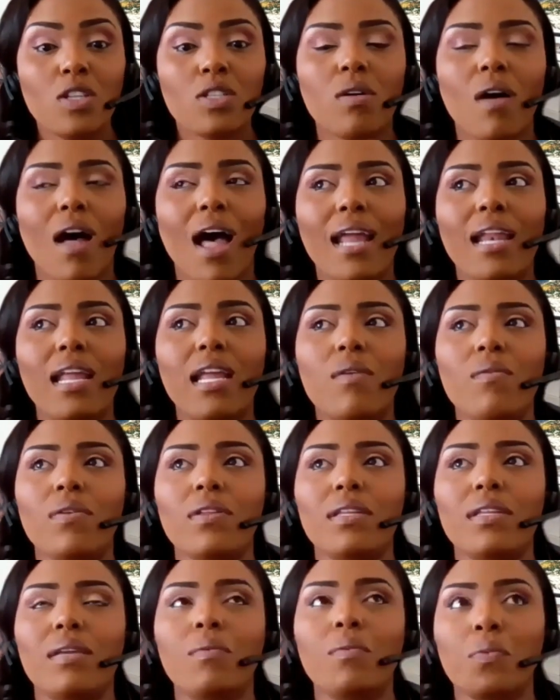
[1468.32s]
So I didn't
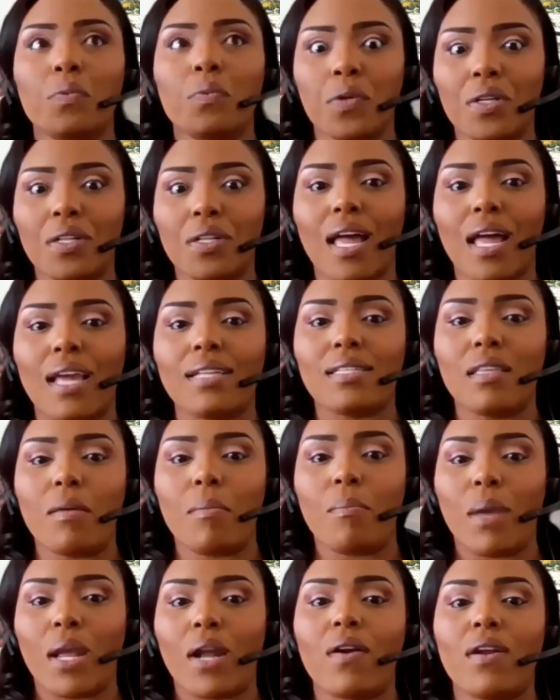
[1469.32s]
really realize the
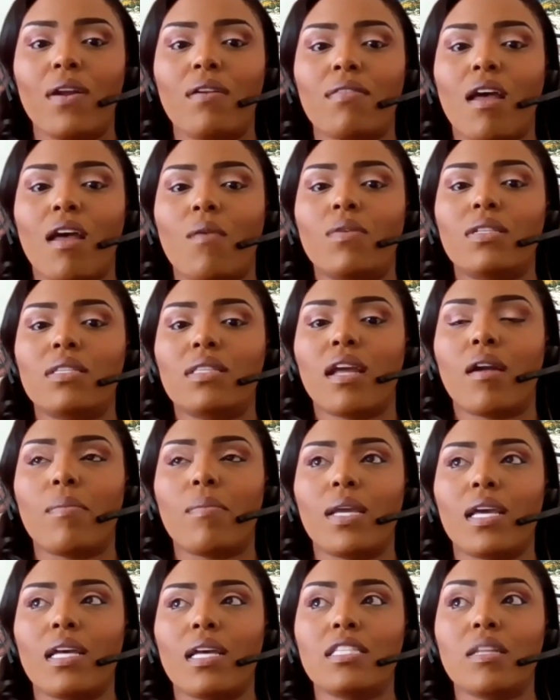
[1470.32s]
barrier that was there,
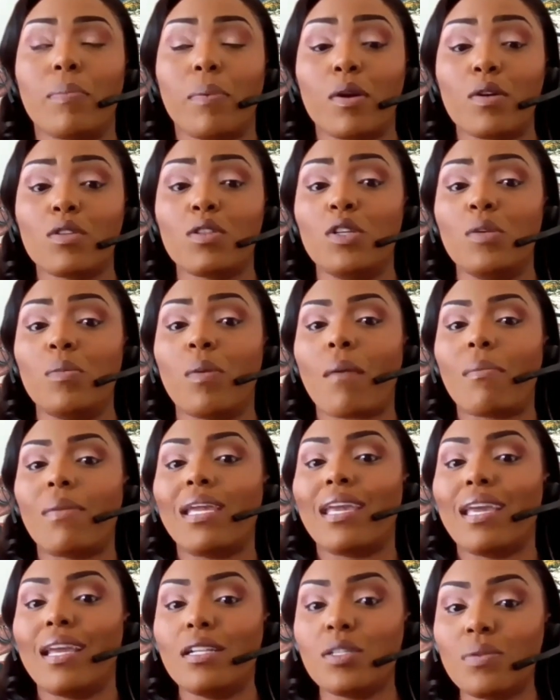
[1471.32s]
because the person who brought me
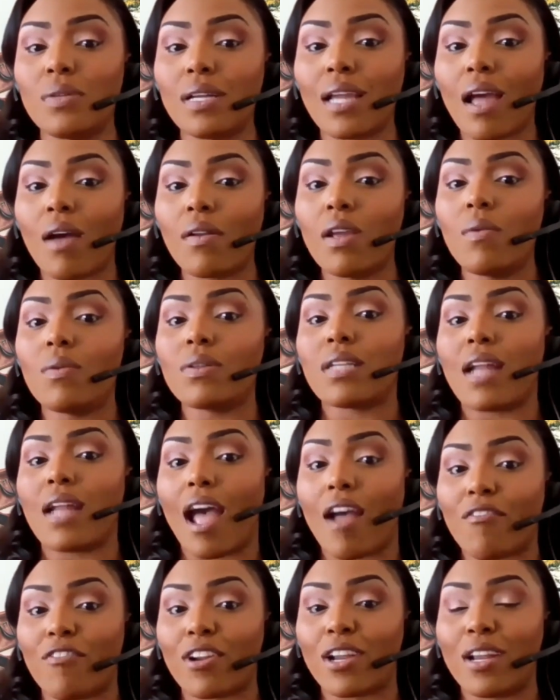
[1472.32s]
into accounting was an
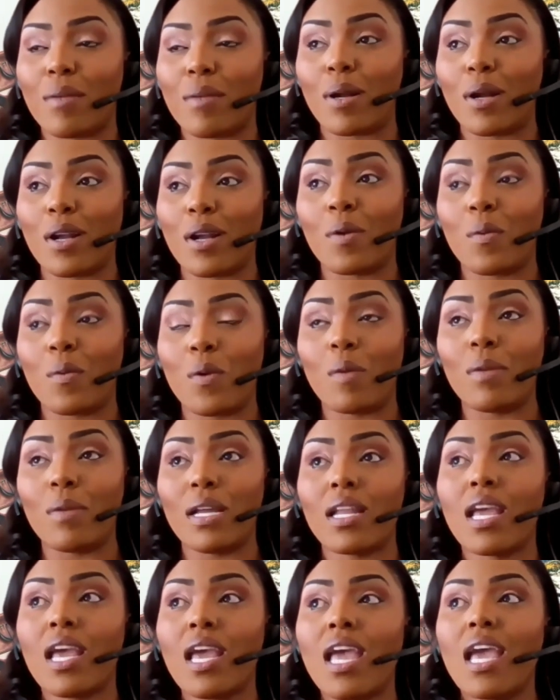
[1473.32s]
African-American
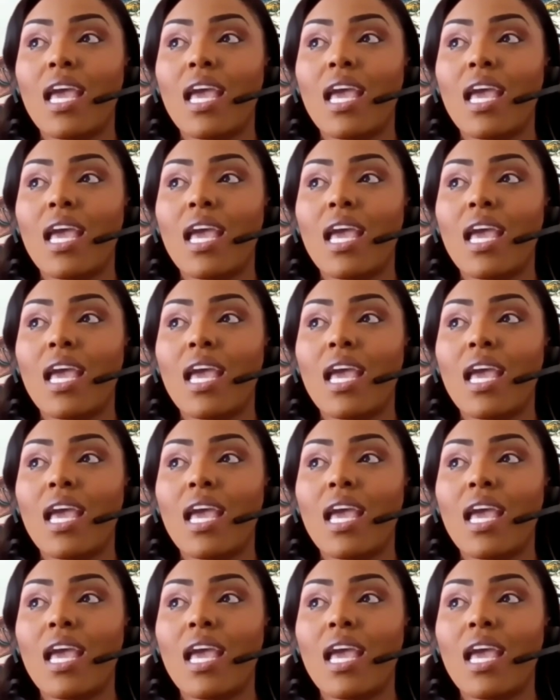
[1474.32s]
woman.